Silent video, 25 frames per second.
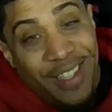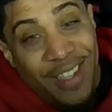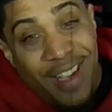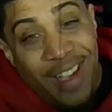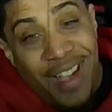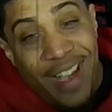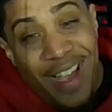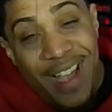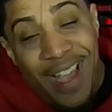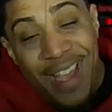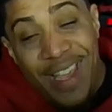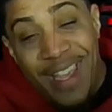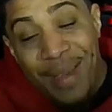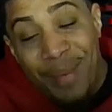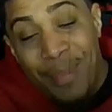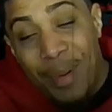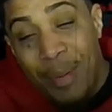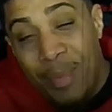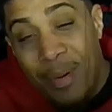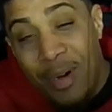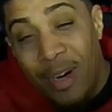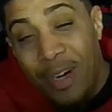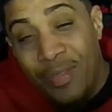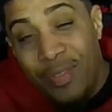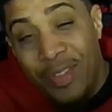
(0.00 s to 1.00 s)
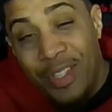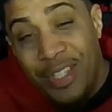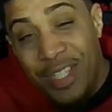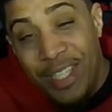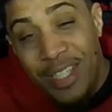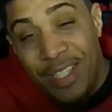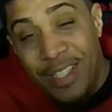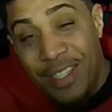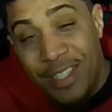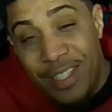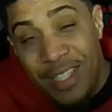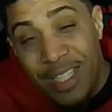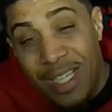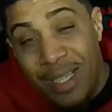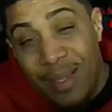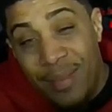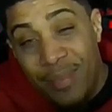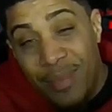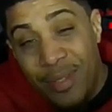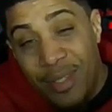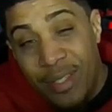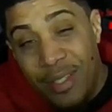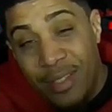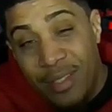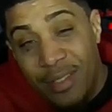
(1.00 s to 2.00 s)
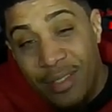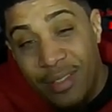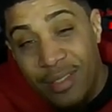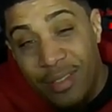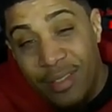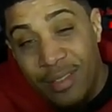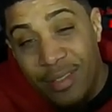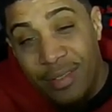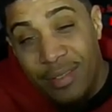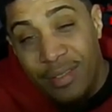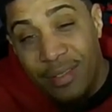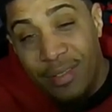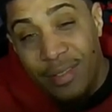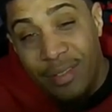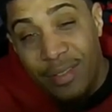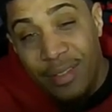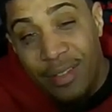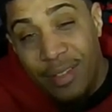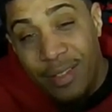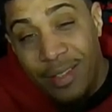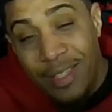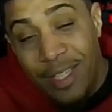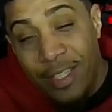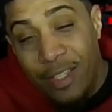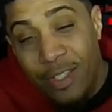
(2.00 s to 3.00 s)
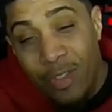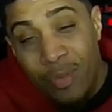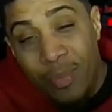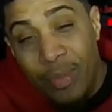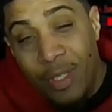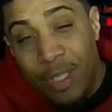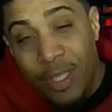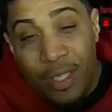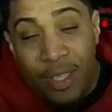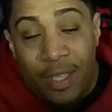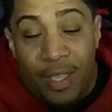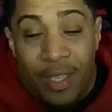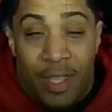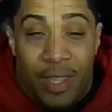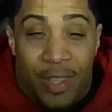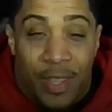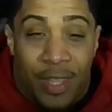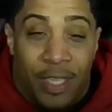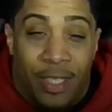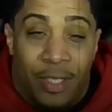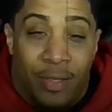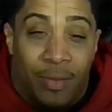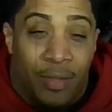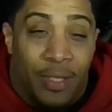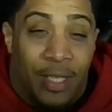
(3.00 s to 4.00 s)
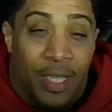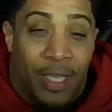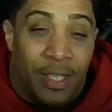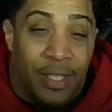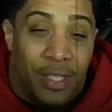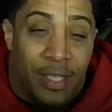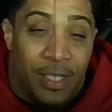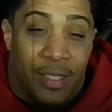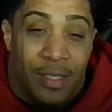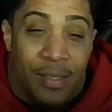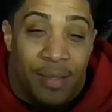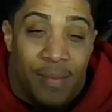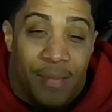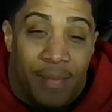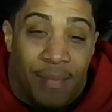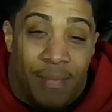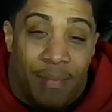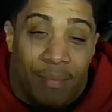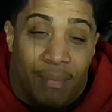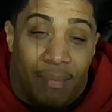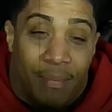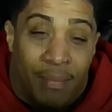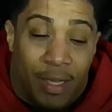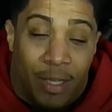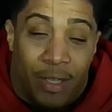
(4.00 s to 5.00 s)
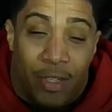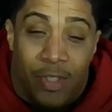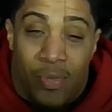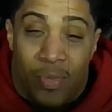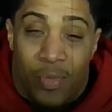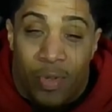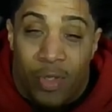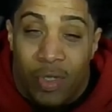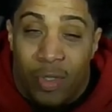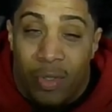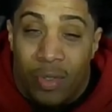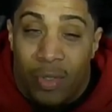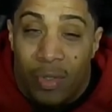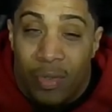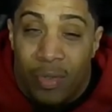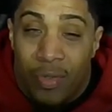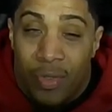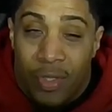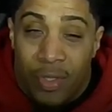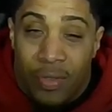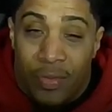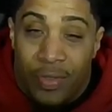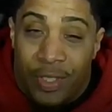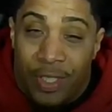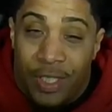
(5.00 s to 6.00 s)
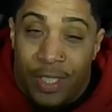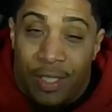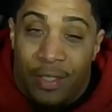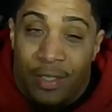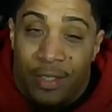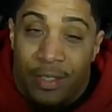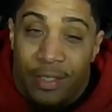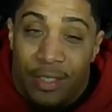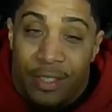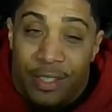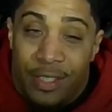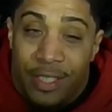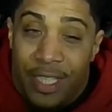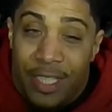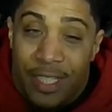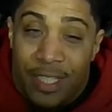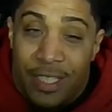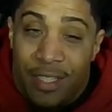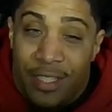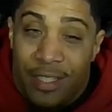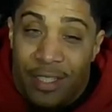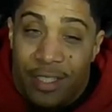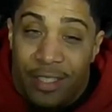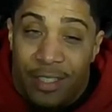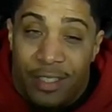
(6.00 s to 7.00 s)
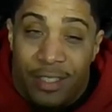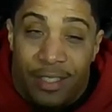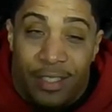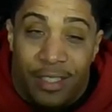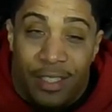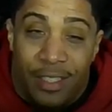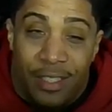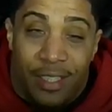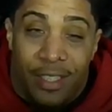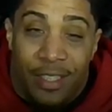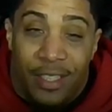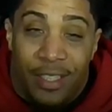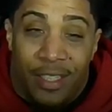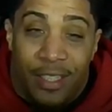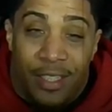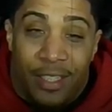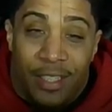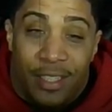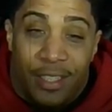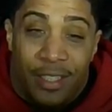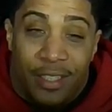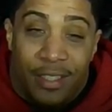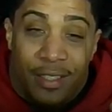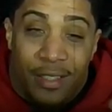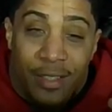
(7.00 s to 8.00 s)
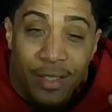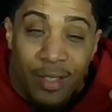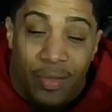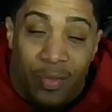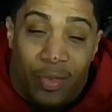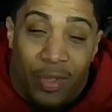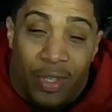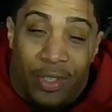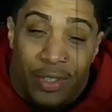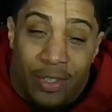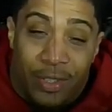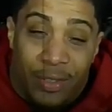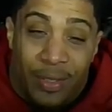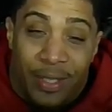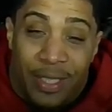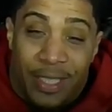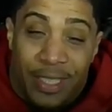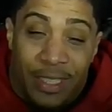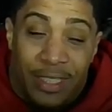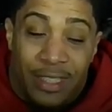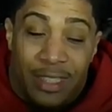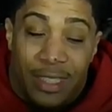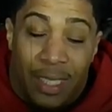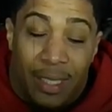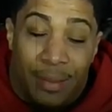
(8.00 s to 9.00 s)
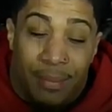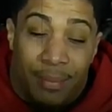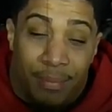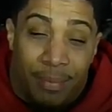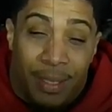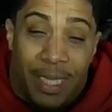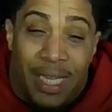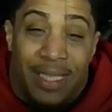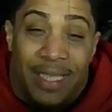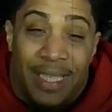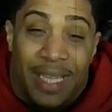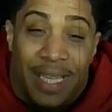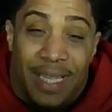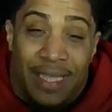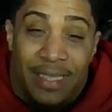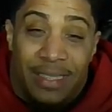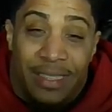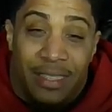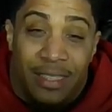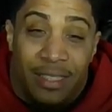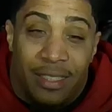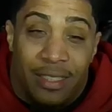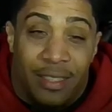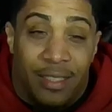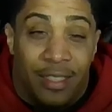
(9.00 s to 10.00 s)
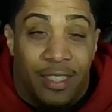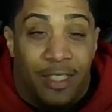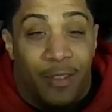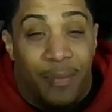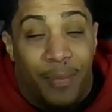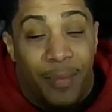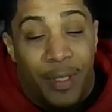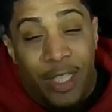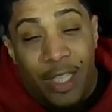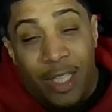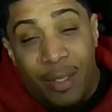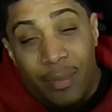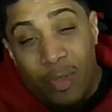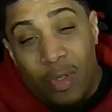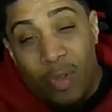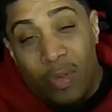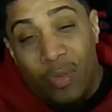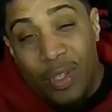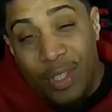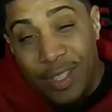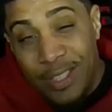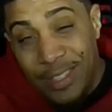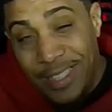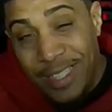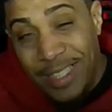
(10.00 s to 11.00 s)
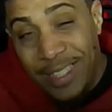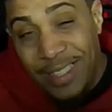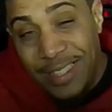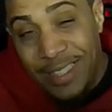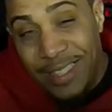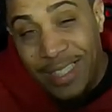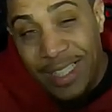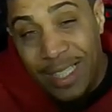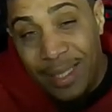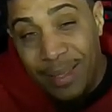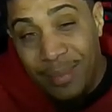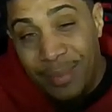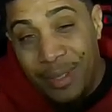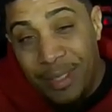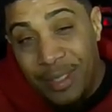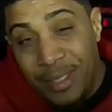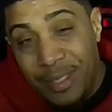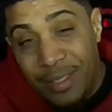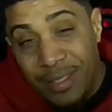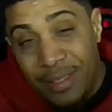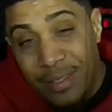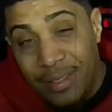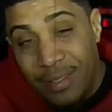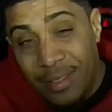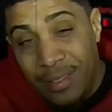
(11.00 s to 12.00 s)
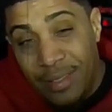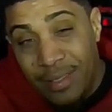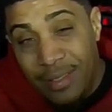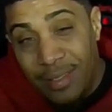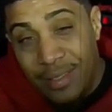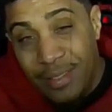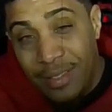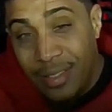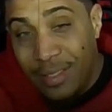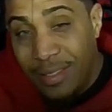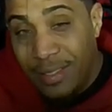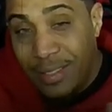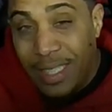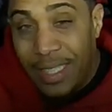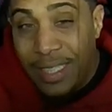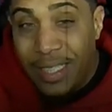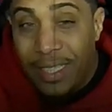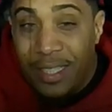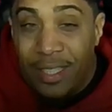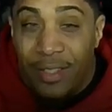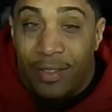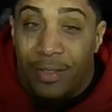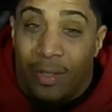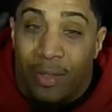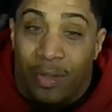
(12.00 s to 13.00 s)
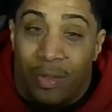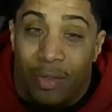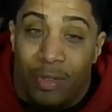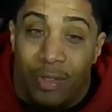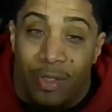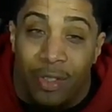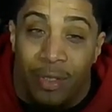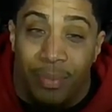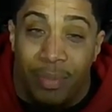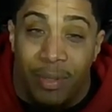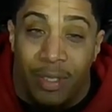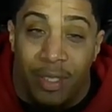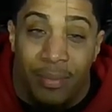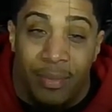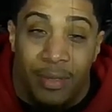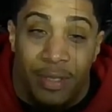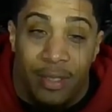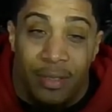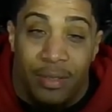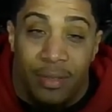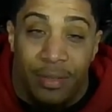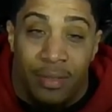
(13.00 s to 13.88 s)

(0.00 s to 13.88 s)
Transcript: I am a part of the Scene Snobs. Thank you, Mick. Thank you, Casey. My awesome co host over there, Jason, over on Three Geeks Podcast. Me and him over on the Scene Snobs. Take care of the horror department.